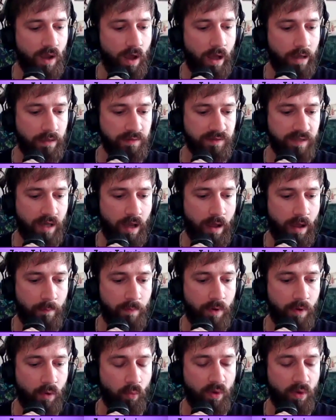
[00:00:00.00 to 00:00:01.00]
And
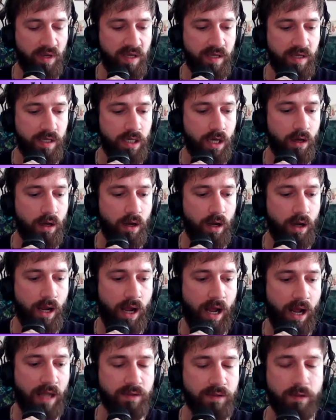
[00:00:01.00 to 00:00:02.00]
we
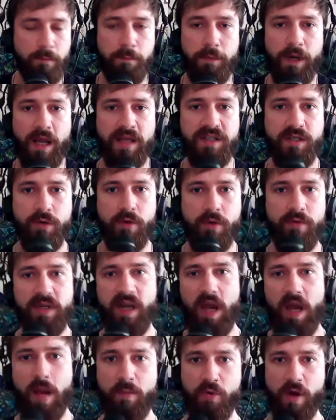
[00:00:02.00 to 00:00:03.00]
had the pleasure of
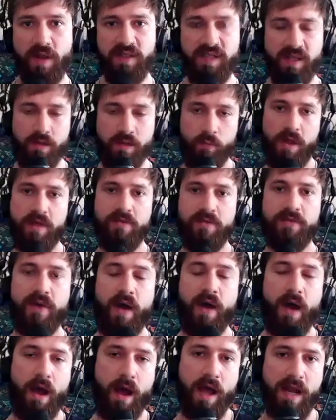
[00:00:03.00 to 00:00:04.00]
collaborating with
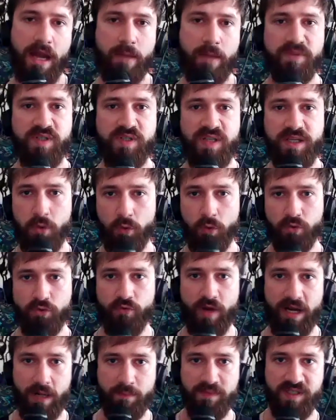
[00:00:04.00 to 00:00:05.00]
an MC called
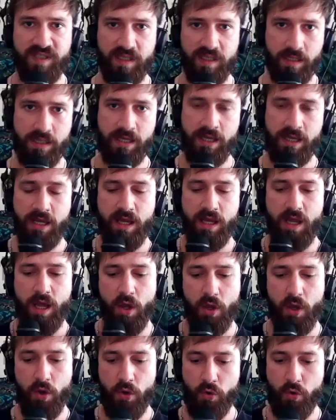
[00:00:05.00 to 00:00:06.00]
Dread MC,
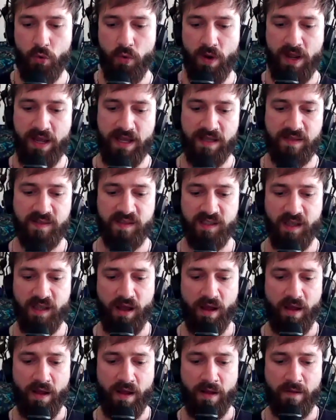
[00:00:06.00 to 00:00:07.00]
who is
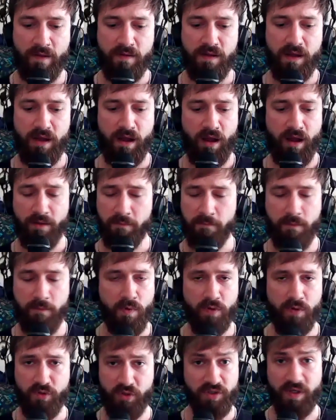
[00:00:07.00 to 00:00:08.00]

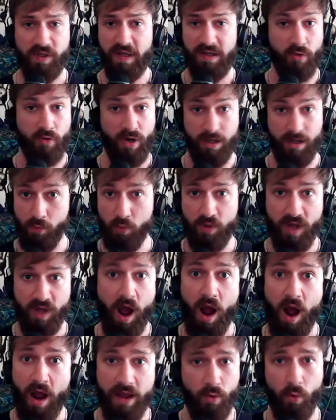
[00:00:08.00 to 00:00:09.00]
just an incredible
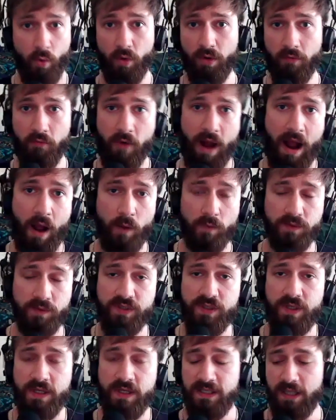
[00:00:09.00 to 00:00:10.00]
guy all
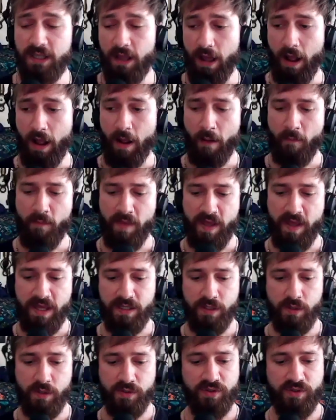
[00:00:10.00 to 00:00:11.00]
around. He
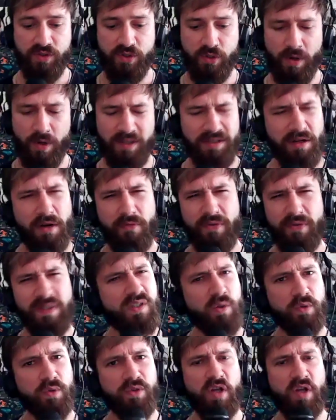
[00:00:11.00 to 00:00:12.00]
used to, I don't know if he
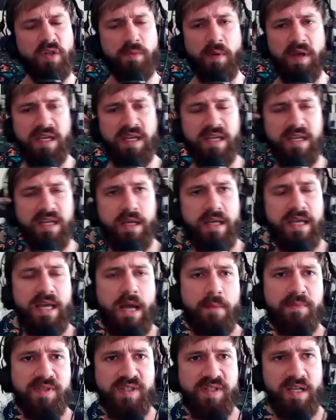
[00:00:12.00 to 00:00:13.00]
still does, but he
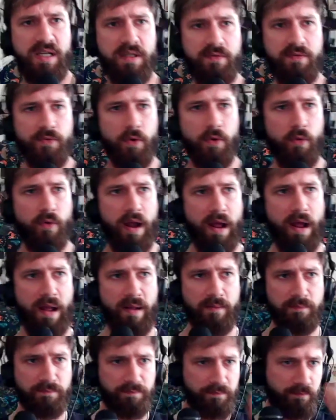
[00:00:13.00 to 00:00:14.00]
MC'd for a